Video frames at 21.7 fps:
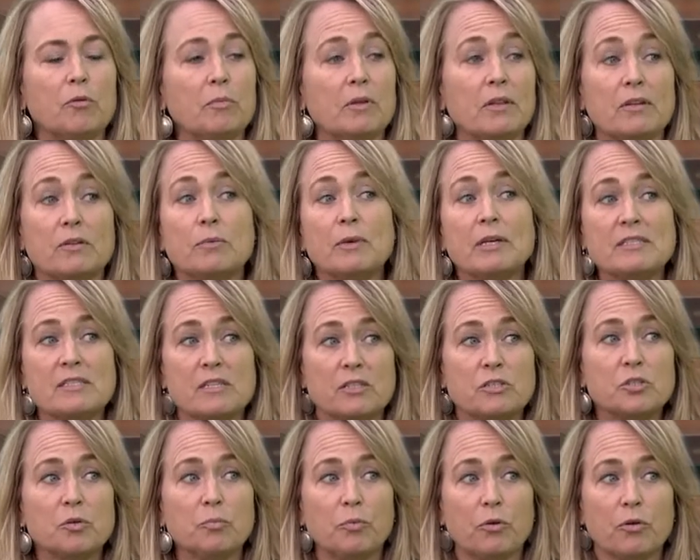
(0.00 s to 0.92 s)
in their
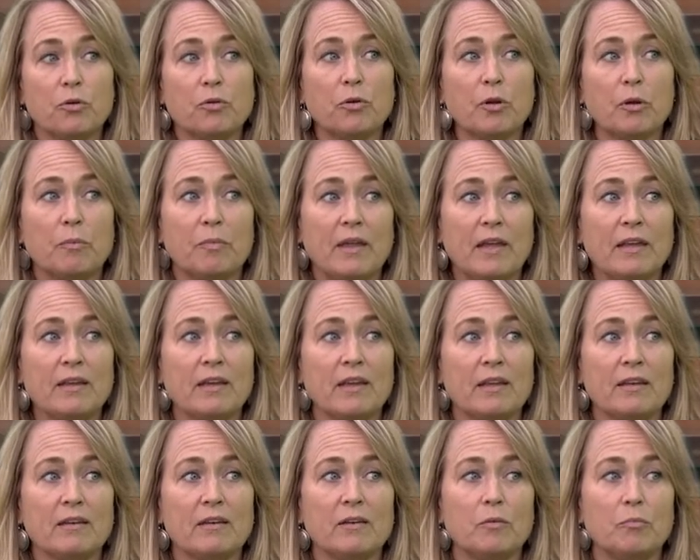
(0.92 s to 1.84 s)
residential program, they
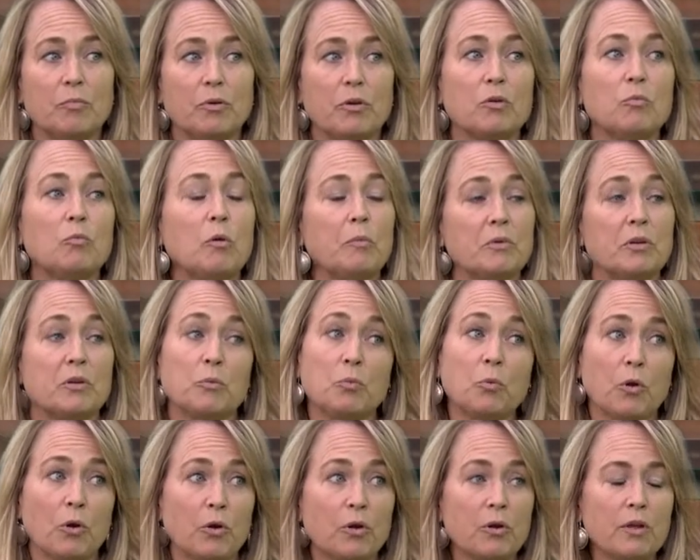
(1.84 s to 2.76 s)
can put a woman to
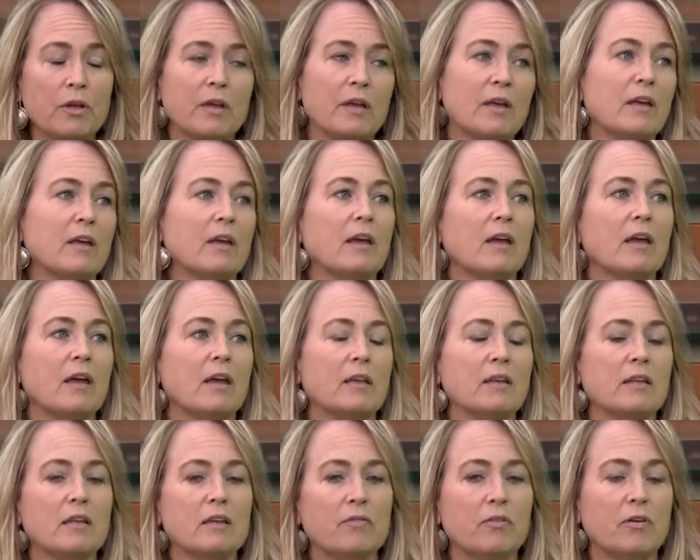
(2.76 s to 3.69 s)
work
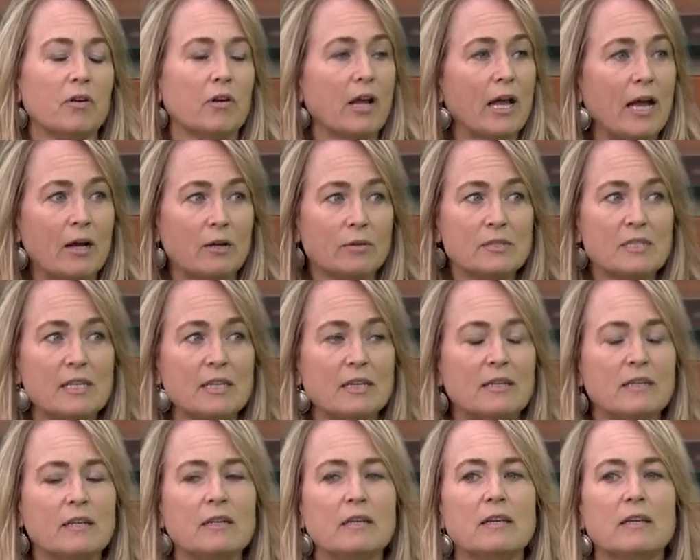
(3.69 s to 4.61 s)
and give her
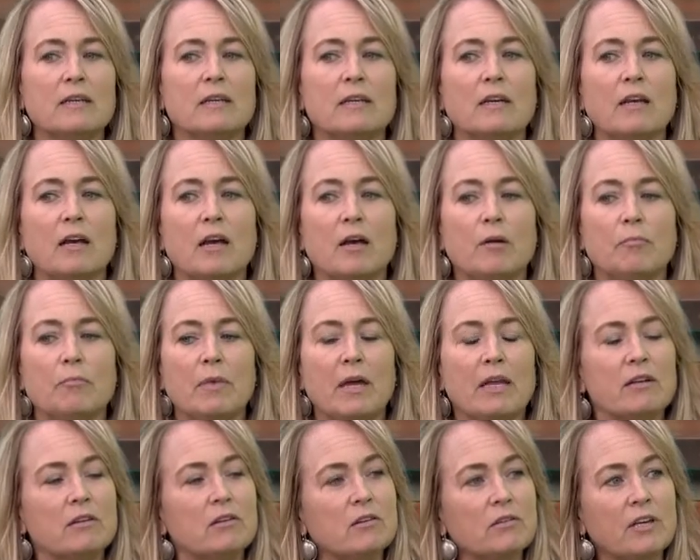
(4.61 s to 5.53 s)
housing,
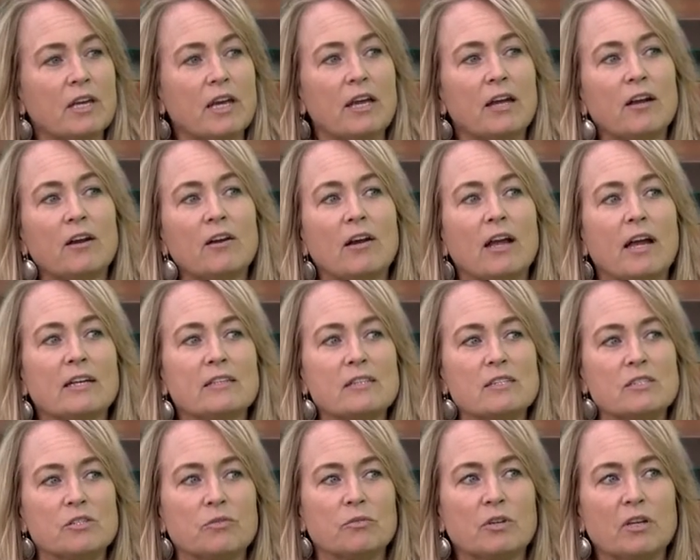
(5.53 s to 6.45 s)
medical care,
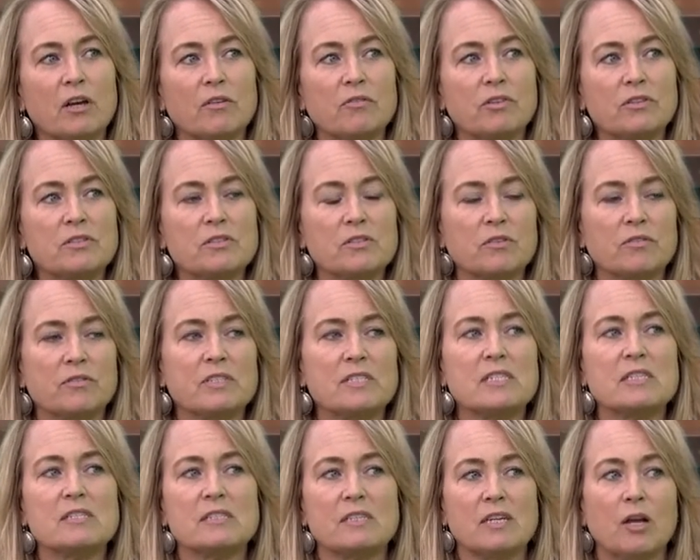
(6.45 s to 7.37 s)
access to recovery
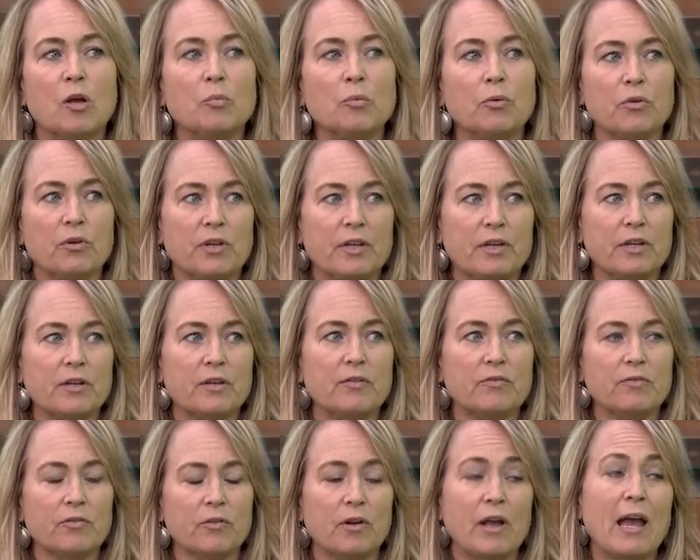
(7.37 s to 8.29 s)
services, and help her heal
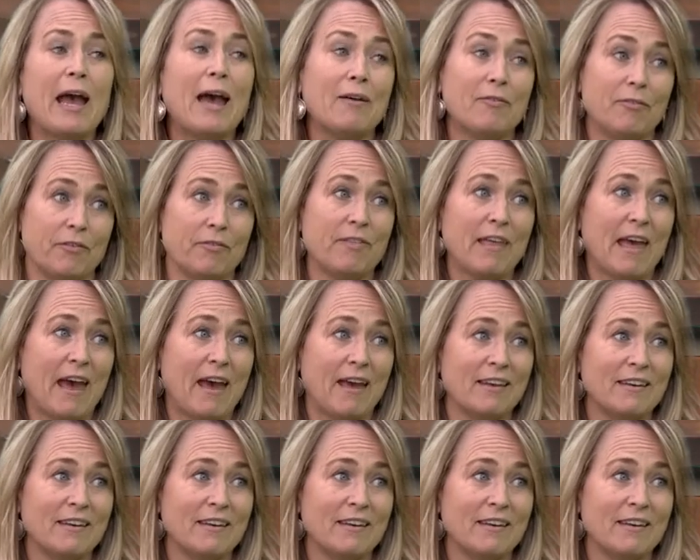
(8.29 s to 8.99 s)
for half of that.